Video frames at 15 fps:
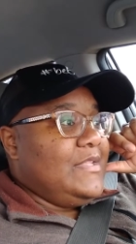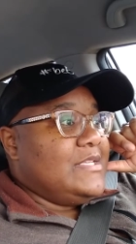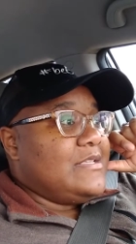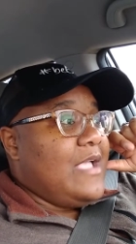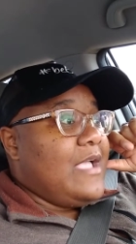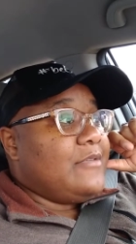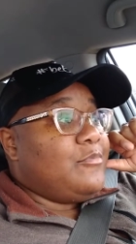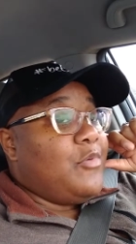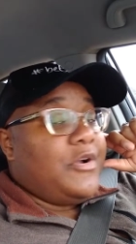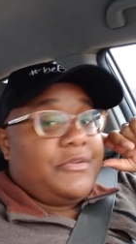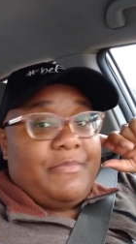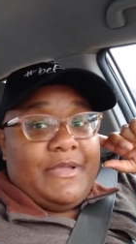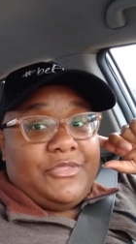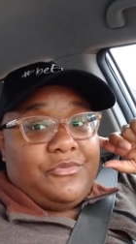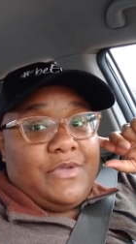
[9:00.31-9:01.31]
So I
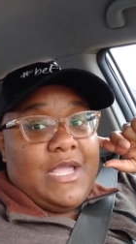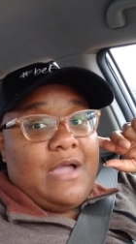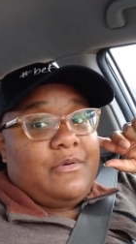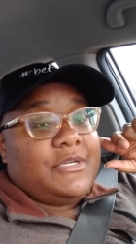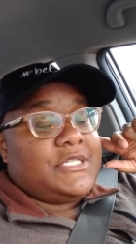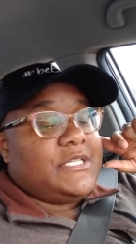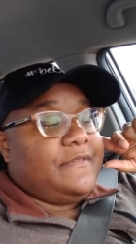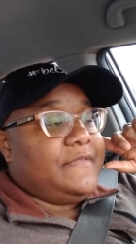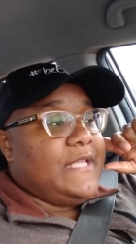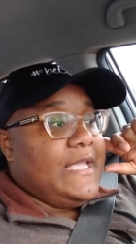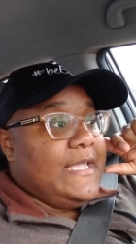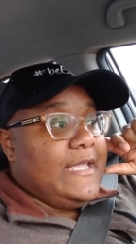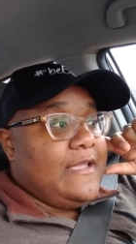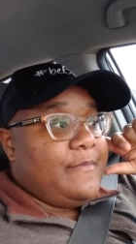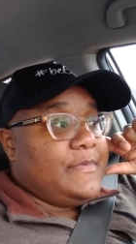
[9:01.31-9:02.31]
worked my 3-hour shift
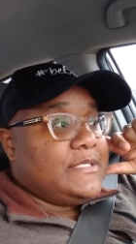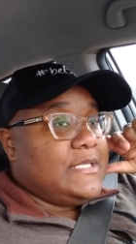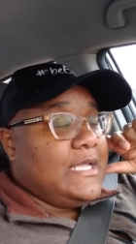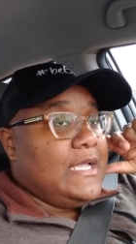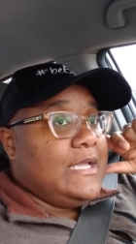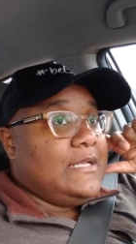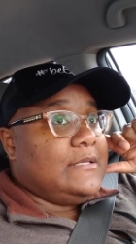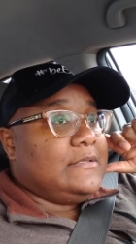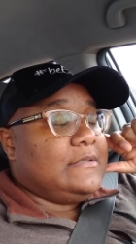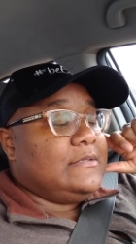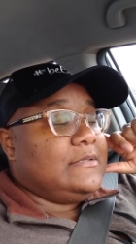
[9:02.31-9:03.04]
at Amazon.